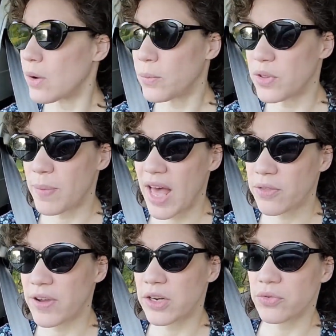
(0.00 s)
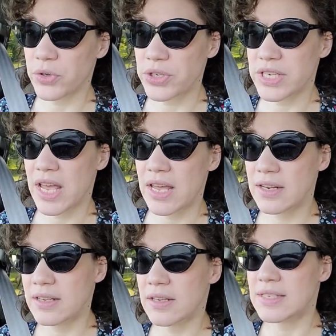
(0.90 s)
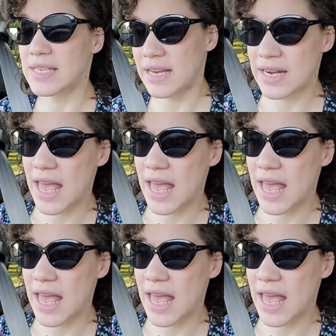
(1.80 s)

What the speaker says: with Pathfinder 1st Ed, 2nd